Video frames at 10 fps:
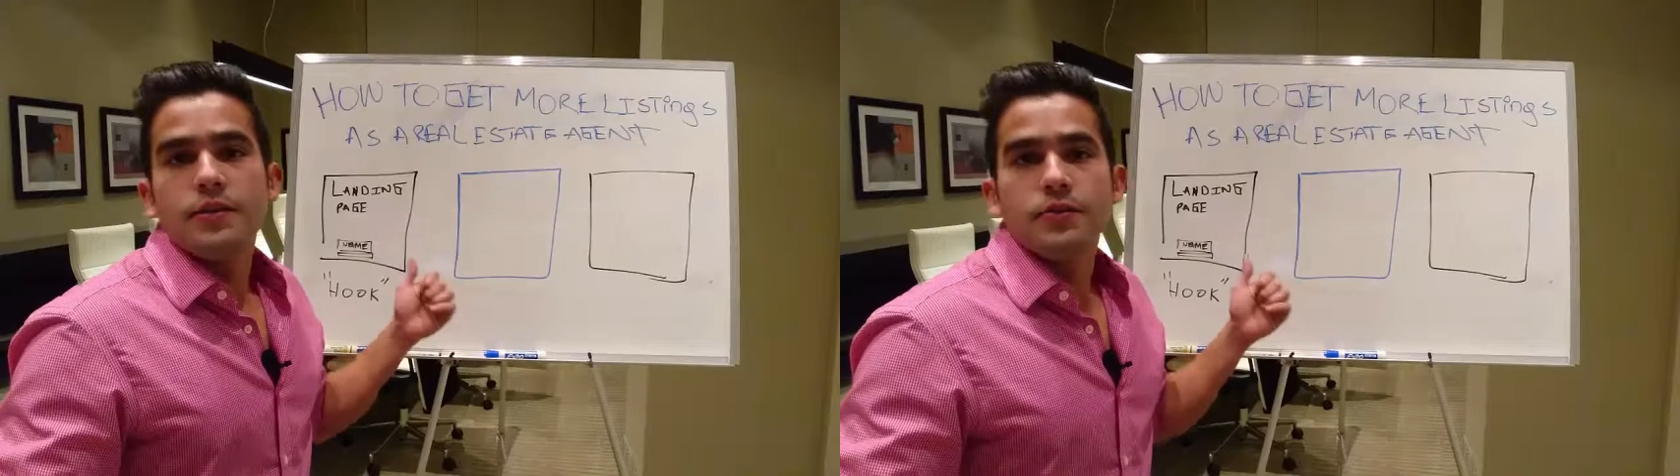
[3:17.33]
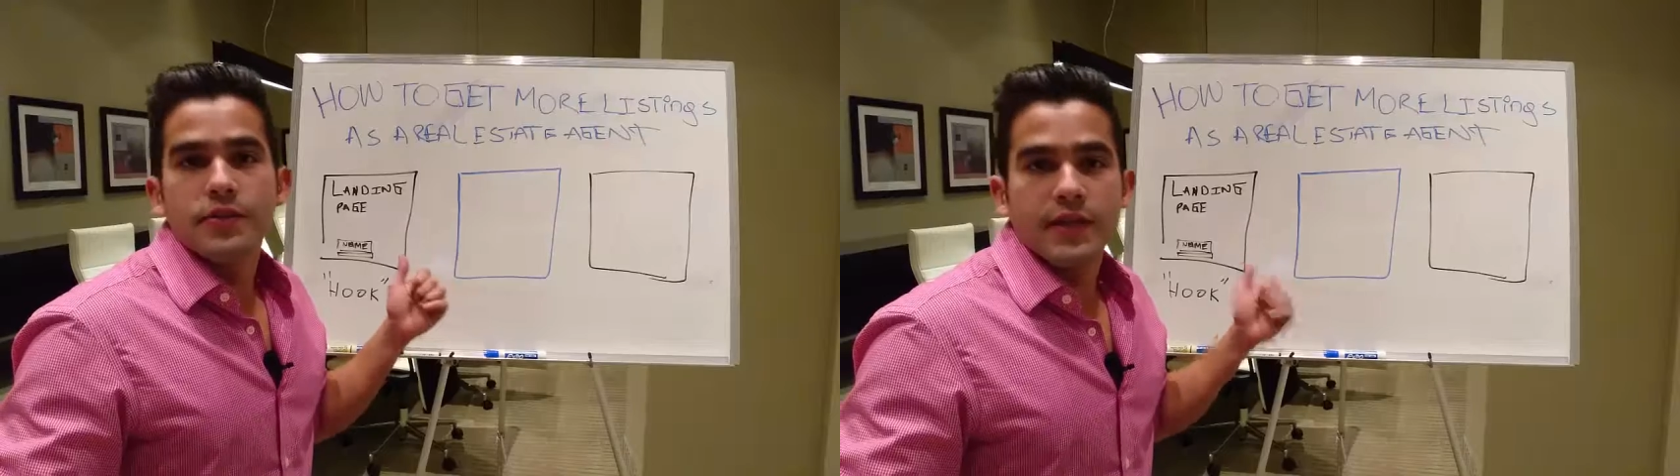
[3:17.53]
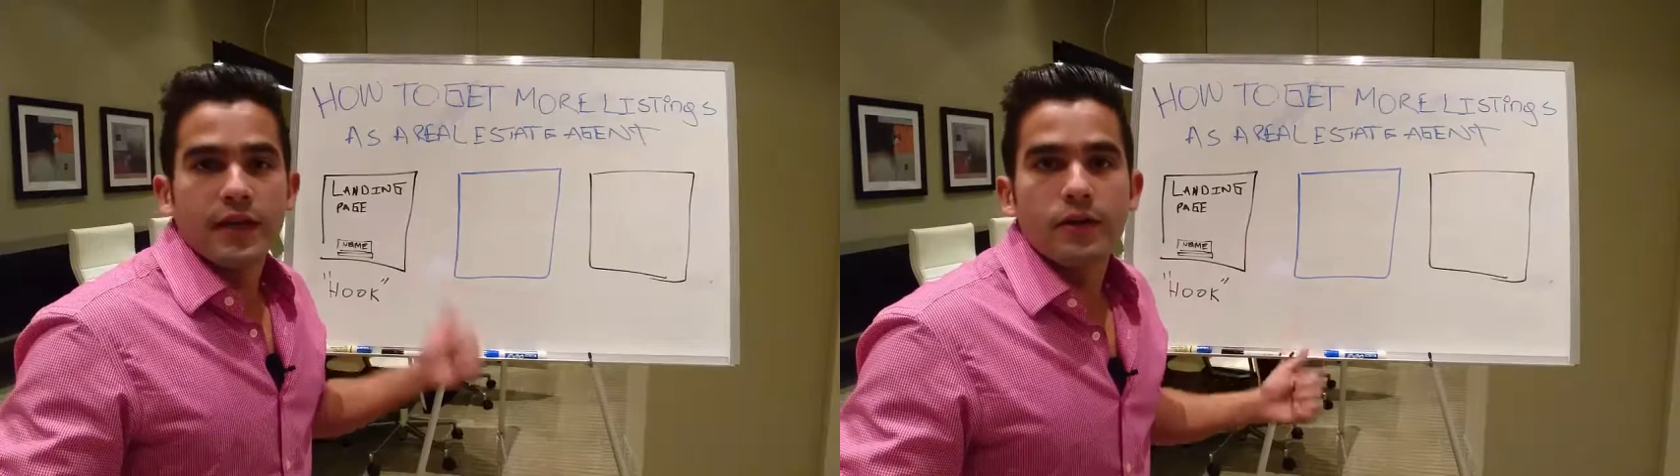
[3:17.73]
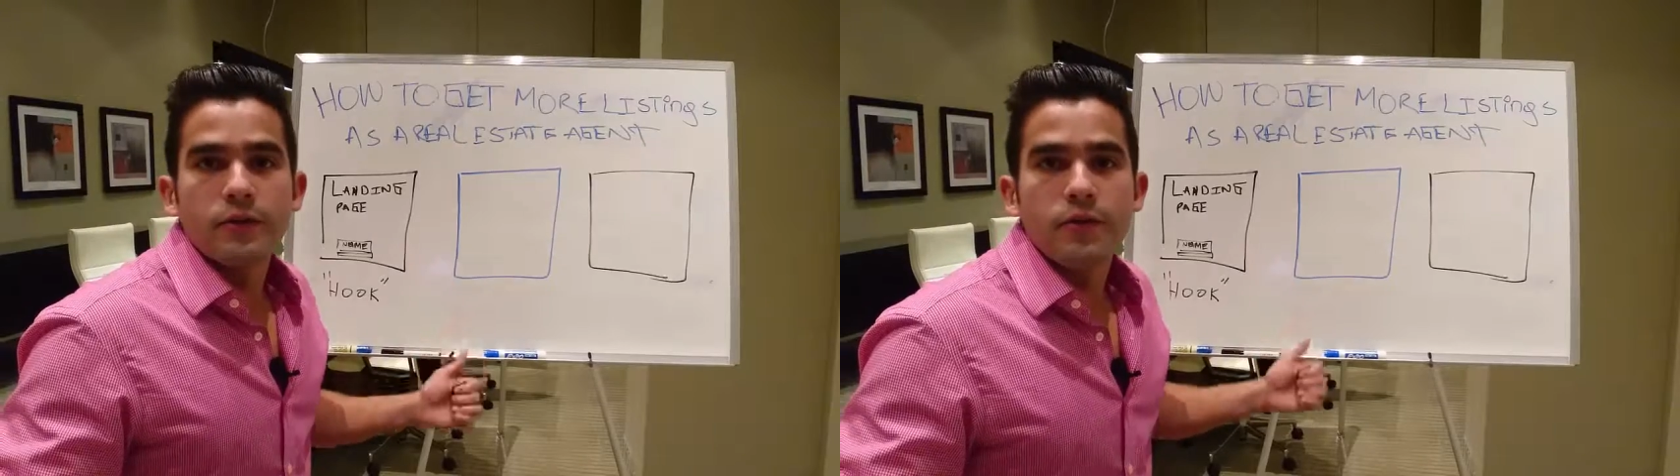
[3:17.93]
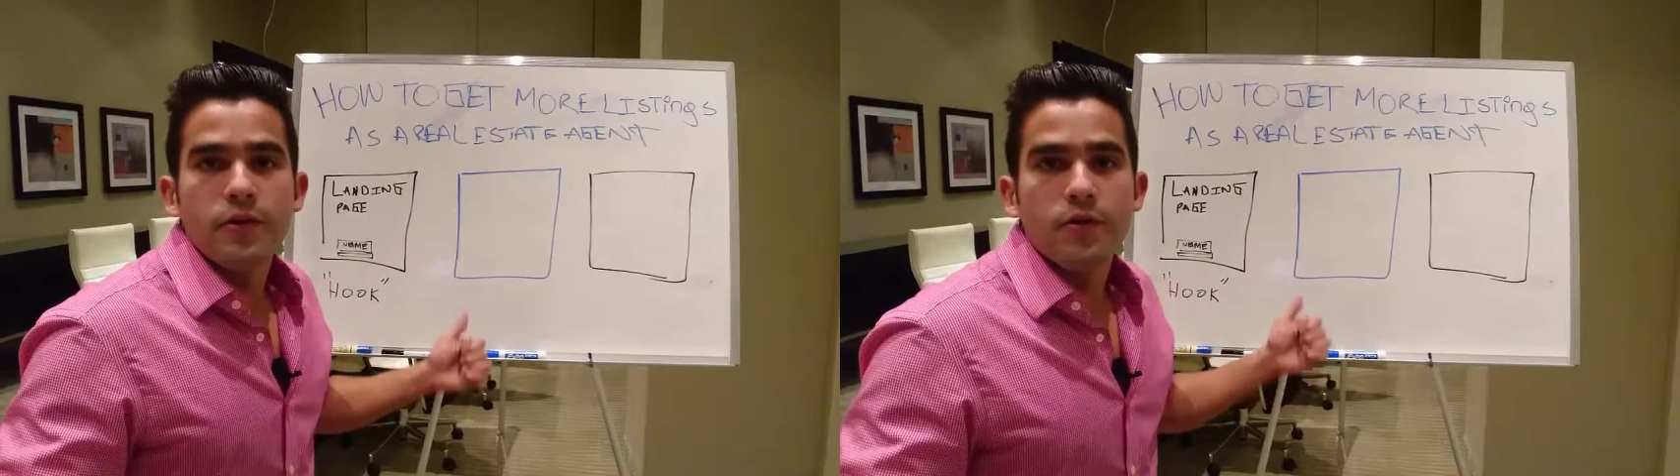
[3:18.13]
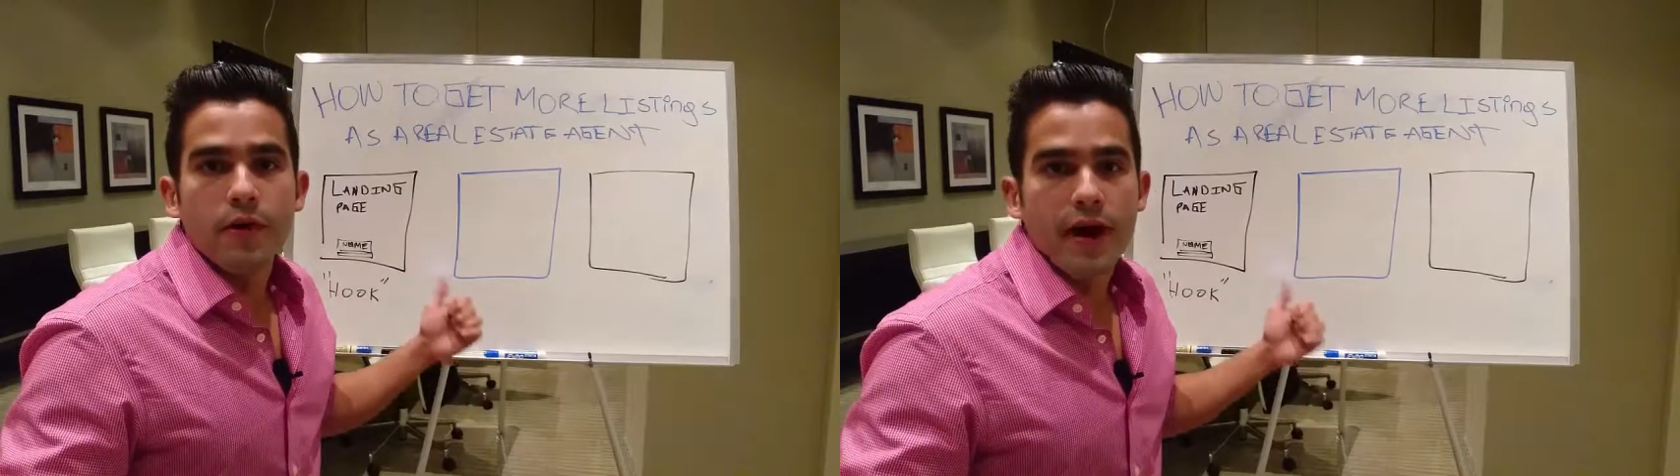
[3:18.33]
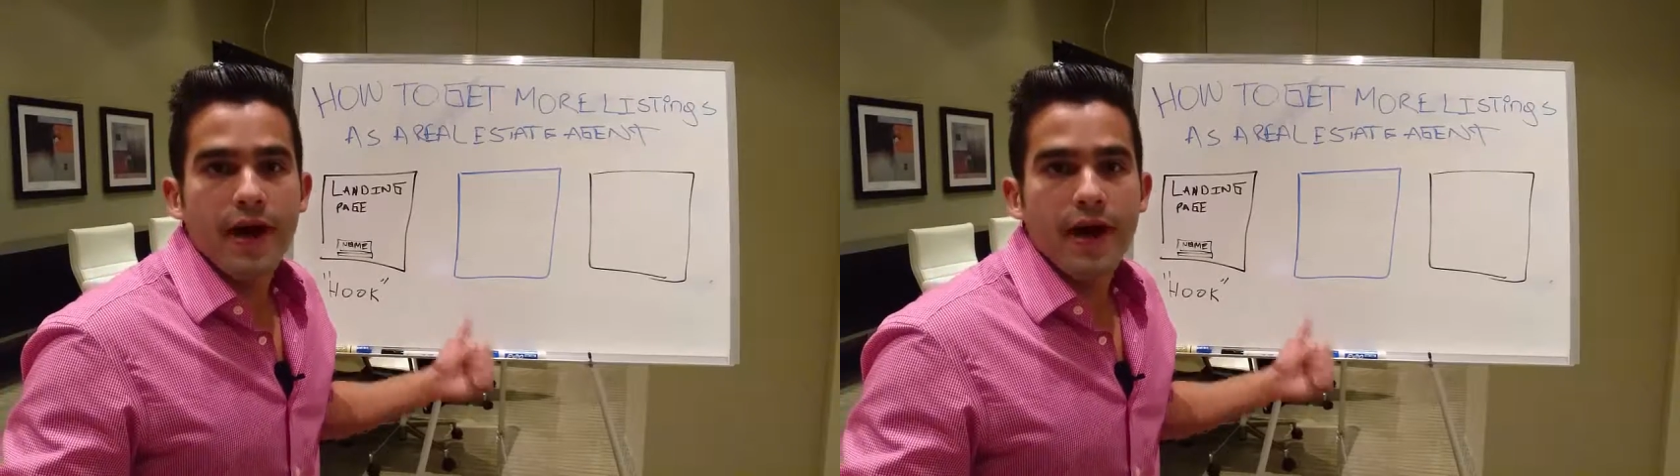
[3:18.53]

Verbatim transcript: to sell your